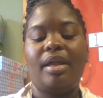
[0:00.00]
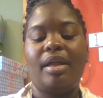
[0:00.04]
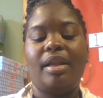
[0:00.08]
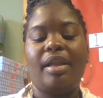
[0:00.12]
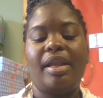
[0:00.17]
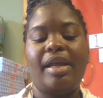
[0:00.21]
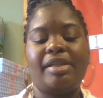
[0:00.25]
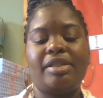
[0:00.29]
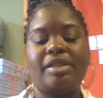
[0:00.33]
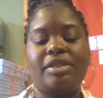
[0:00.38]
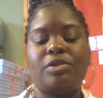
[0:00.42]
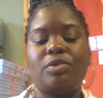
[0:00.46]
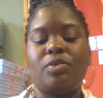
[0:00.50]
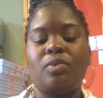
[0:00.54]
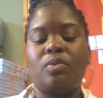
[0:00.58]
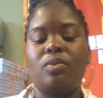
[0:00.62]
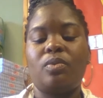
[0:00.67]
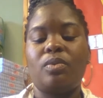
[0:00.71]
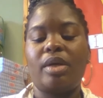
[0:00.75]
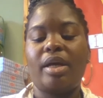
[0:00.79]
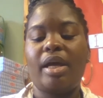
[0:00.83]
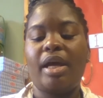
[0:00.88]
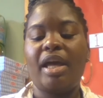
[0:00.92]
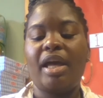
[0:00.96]
Let's do
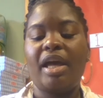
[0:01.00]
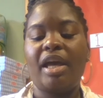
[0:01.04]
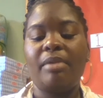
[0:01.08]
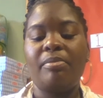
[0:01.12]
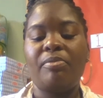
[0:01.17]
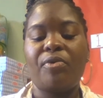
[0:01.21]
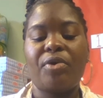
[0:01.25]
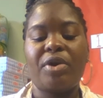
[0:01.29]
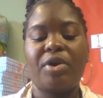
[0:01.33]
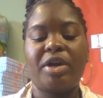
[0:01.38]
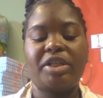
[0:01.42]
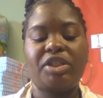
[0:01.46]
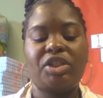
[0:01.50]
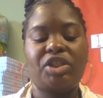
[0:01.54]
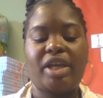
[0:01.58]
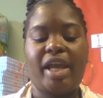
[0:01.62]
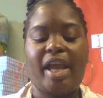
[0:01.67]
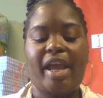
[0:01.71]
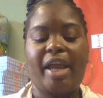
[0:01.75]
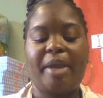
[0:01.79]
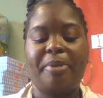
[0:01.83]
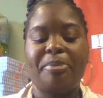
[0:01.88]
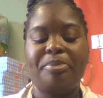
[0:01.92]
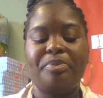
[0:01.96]
one more
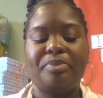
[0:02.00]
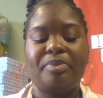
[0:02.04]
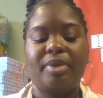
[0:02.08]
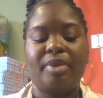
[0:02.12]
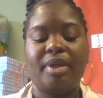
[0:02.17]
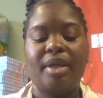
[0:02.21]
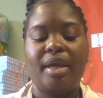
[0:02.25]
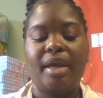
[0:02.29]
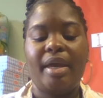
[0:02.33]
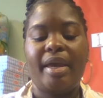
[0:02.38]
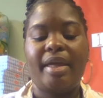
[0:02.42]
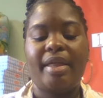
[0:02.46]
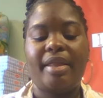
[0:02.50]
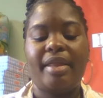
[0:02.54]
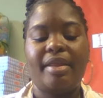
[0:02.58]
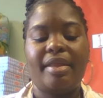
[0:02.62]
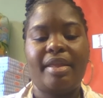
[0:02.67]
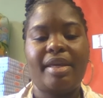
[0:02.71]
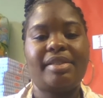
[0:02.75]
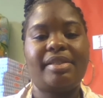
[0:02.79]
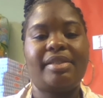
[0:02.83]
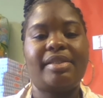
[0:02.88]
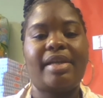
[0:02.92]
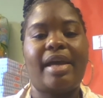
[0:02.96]
shape.
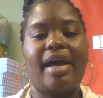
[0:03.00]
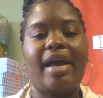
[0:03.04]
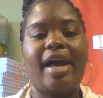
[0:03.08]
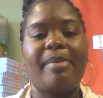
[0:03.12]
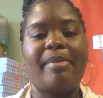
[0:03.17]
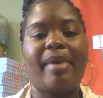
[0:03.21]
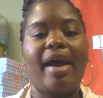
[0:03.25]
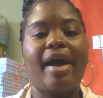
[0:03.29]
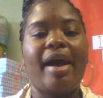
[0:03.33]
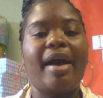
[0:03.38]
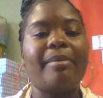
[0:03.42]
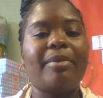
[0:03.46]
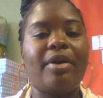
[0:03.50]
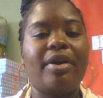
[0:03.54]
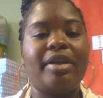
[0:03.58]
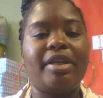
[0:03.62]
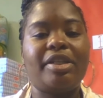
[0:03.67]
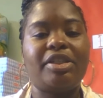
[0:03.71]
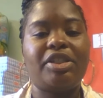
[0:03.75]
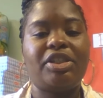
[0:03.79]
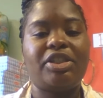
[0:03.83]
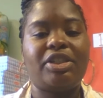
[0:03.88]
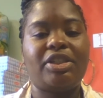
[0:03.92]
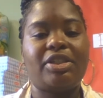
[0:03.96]
This time I'm going
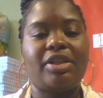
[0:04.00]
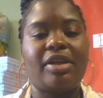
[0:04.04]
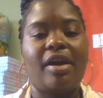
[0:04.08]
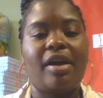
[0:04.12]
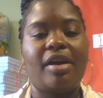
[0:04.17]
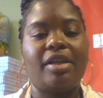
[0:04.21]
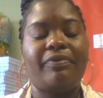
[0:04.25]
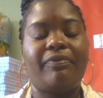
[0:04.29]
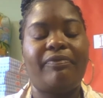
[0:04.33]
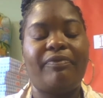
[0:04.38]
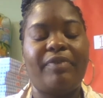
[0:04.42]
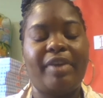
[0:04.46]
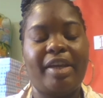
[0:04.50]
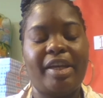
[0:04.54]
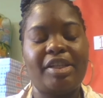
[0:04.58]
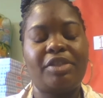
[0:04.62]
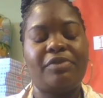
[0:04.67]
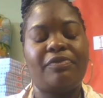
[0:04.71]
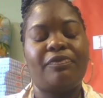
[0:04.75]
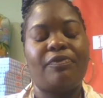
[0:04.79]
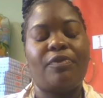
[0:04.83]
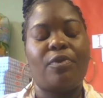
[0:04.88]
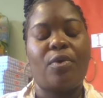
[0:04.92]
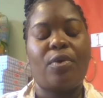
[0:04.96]
to
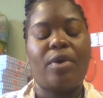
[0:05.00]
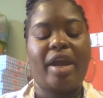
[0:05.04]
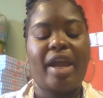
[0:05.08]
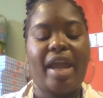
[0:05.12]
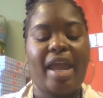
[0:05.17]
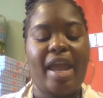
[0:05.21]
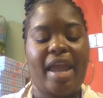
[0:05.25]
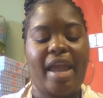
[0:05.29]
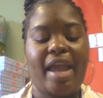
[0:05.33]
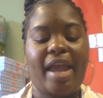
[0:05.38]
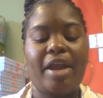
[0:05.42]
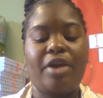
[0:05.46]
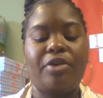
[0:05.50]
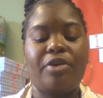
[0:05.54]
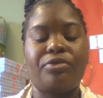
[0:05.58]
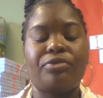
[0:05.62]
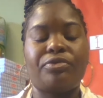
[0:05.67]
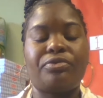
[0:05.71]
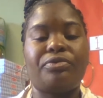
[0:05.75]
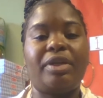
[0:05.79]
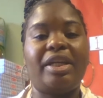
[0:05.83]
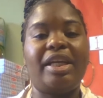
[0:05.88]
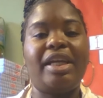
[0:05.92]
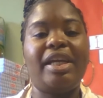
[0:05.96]
fish for a
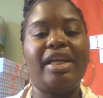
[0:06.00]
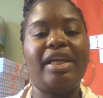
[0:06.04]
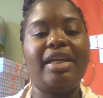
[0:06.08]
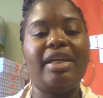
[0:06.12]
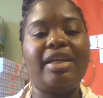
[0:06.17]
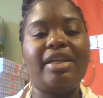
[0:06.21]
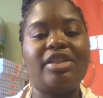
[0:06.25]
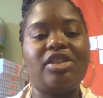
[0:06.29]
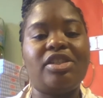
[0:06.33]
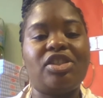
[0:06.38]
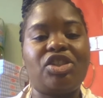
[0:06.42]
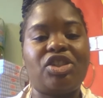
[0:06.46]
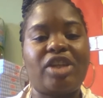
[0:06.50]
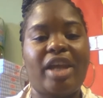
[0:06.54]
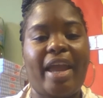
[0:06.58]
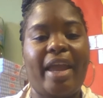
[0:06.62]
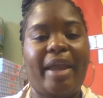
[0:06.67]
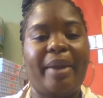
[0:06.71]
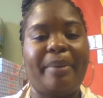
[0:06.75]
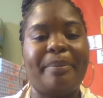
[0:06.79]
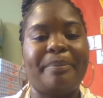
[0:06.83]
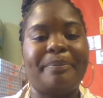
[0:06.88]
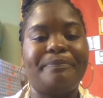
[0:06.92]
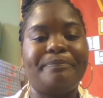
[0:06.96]
green
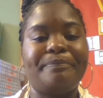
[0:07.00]
shape.